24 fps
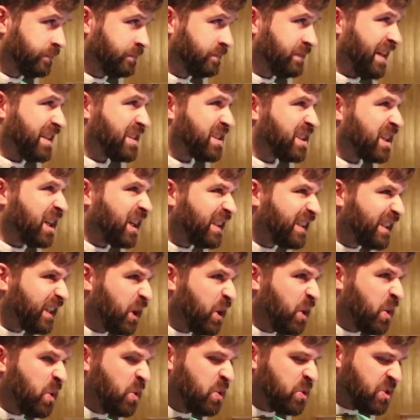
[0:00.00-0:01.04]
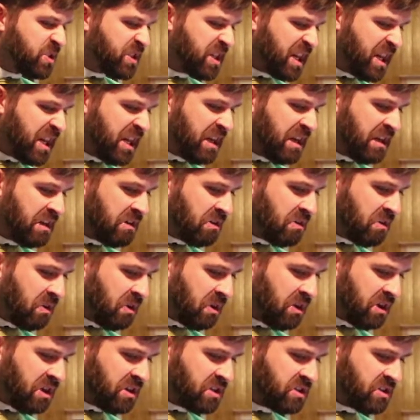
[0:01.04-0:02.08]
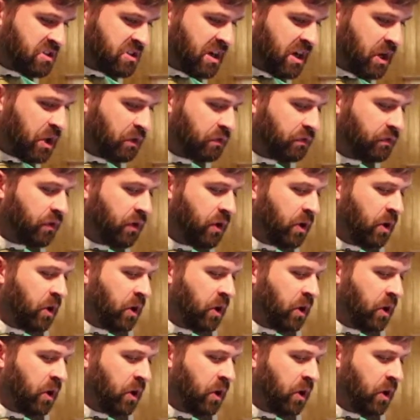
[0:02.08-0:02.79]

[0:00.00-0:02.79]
that's closed in on itself.